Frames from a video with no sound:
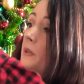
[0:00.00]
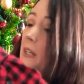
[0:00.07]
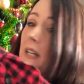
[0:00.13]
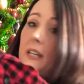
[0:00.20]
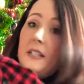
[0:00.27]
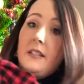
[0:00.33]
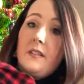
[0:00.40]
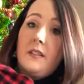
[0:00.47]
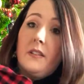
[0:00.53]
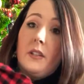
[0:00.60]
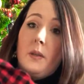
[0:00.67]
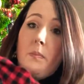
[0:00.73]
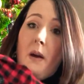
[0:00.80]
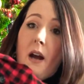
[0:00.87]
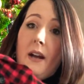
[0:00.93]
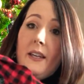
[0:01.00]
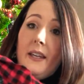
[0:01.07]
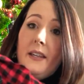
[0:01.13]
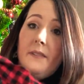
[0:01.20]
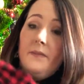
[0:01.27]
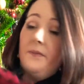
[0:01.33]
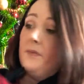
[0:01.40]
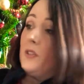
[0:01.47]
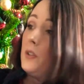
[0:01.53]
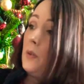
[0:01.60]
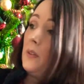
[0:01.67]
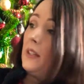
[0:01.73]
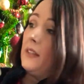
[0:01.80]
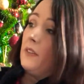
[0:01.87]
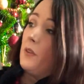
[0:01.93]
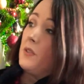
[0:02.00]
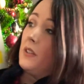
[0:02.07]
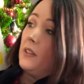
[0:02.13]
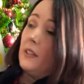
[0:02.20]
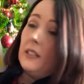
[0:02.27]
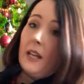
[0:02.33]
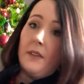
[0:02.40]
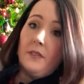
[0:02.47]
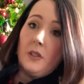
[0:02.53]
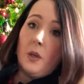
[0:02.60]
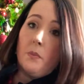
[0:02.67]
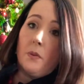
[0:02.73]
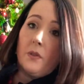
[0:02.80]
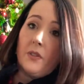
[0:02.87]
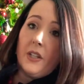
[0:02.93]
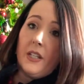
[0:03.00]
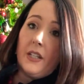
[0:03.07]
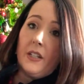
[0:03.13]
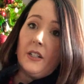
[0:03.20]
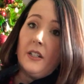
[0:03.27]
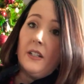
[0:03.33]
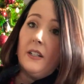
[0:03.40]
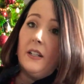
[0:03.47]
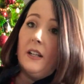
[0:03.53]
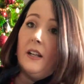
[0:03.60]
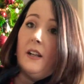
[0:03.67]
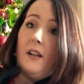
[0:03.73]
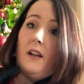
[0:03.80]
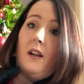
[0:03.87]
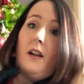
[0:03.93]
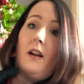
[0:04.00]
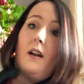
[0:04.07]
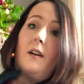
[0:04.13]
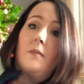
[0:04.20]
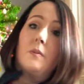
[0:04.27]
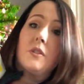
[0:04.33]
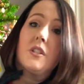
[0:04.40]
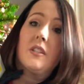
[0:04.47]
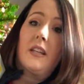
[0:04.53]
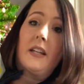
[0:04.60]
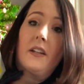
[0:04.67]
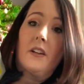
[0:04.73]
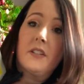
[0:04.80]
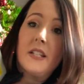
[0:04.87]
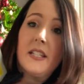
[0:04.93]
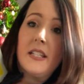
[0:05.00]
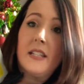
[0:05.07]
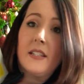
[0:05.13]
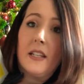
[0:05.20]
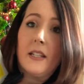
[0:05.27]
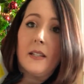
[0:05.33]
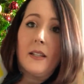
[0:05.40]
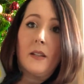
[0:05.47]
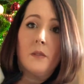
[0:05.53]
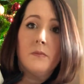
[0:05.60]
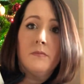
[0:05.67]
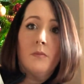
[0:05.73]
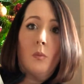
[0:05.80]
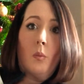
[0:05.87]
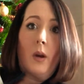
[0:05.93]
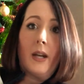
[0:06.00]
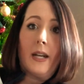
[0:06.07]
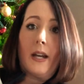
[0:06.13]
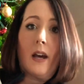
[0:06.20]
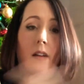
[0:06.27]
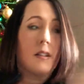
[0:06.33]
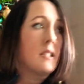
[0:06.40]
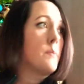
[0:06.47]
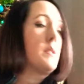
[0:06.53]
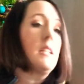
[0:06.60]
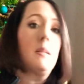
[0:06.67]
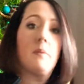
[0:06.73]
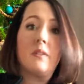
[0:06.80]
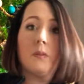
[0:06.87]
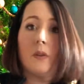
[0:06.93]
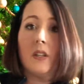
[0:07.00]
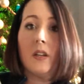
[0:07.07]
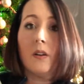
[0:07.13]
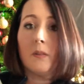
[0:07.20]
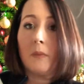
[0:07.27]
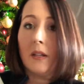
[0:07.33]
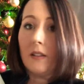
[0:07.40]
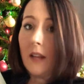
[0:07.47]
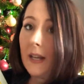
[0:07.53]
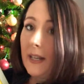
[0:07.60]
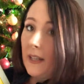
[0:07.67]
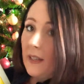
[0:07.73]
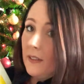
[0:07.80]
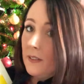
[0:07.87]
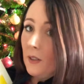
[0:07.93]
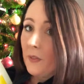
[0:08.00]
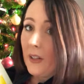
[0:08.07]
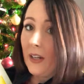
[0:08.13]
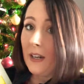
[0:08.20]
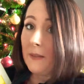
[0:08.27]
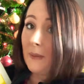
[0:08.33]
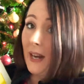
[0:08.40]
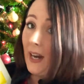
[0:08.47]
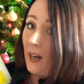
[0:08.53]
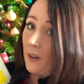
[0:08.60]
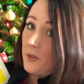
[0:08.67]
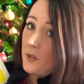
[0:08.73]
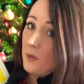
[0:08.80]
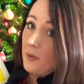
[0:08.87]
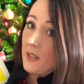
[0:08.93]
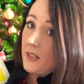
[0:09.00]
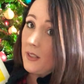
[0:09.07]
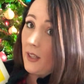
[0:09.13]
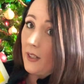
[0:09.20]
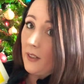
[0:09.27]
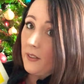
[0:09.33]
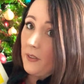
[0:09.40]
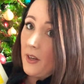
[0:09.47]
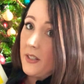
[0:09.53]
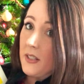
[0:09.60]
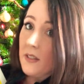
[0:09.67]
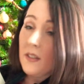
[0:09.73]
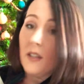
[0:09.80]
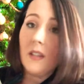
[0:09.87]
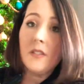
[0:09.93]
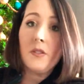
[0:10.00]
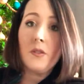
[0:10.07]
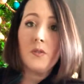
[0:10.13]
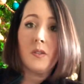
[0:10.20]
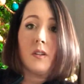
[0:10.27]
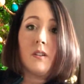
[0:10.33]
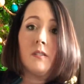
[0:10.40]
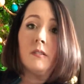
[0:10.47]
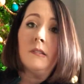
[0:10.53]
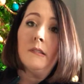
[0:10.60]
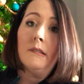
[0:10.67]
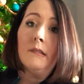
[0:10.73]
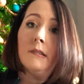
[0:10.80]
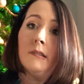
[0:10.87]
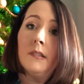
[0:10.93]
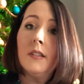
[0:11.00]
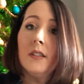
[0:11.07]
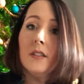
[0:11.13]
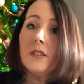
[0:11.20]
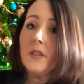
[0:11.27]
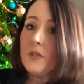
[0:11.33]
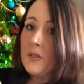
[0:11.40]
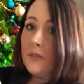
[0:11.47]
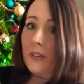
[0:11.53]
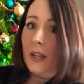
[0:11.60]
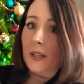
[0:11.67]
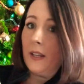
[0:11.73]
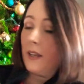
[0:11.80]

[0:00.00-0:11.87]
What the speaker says: put it into the little pocket. So like there's a little envelope over here, which is kind of hard to see. It's kind of getting whited out because I'm sitting by the window, and my lighting over here, and my hair is doing this kind of crazy thing because there's a vent